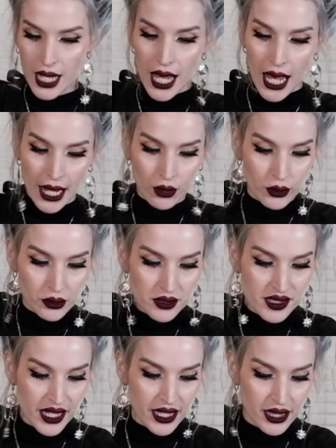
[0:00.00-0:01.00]
I will
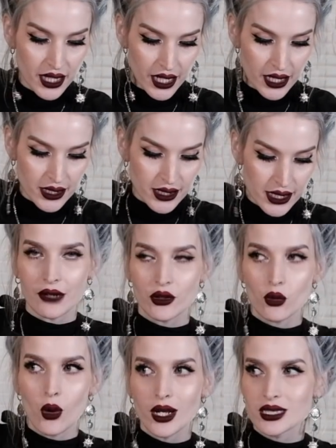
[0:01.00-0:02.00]
say this: if you
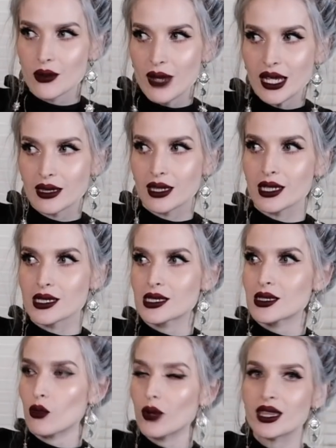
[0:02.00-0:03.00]
want to make this
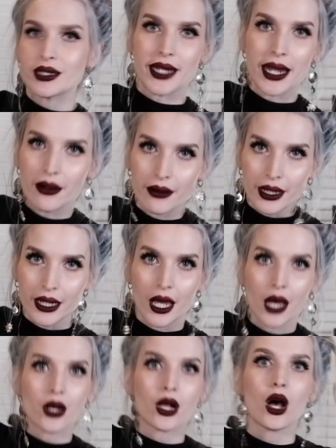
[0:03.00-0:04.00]
with dairy,
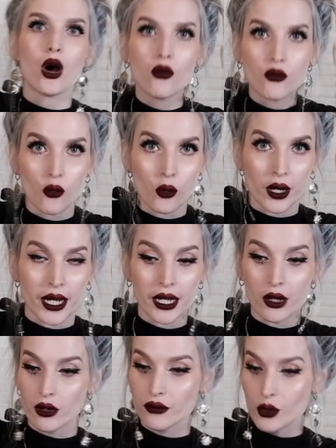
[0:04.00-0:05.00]
go for it.
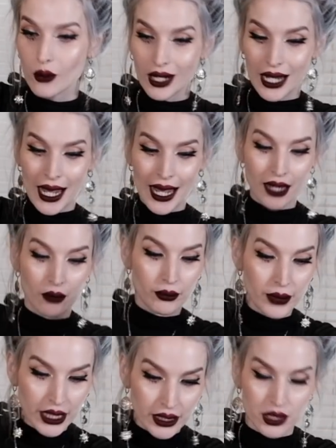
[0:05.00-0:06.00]
Or if you want to add
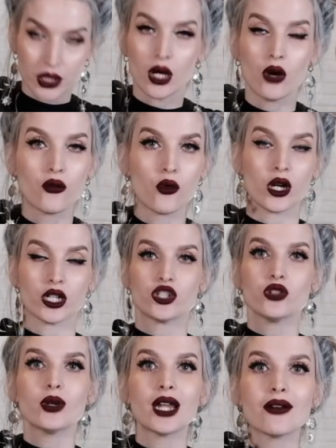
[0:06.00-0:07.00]
meat, go for it. Do
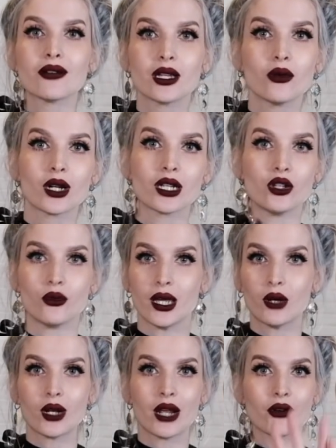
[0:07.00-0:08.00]
whatever you want to do. Make
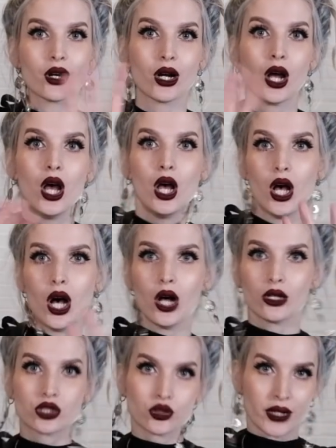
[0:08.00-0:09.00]
whatever
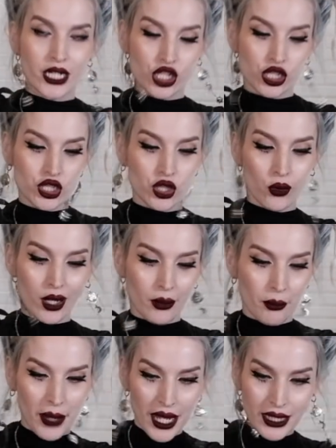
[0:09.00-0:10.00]
alterations you want to
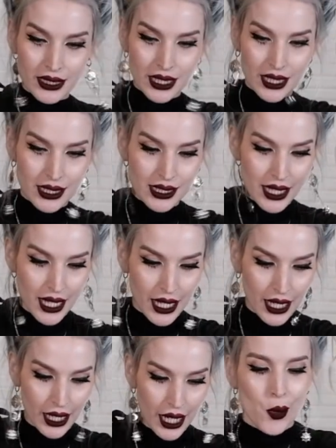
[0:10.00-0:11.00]
make to this
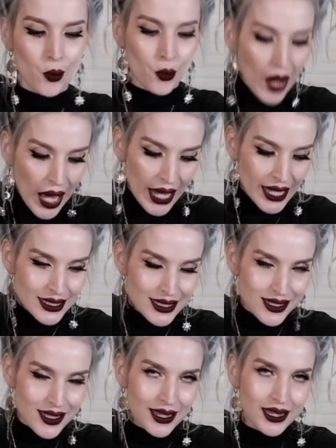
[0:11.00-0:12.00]
thing. But
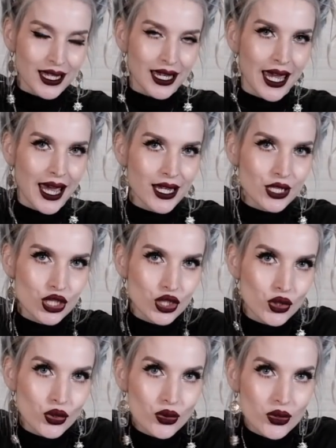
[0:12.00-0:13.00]
the
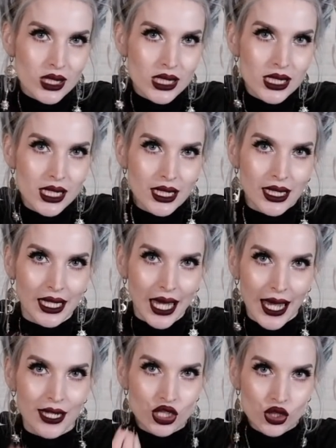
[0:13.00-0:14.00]
cashews, the
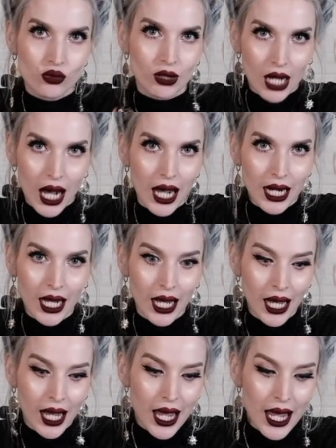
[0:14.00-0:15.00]
cashew ricotta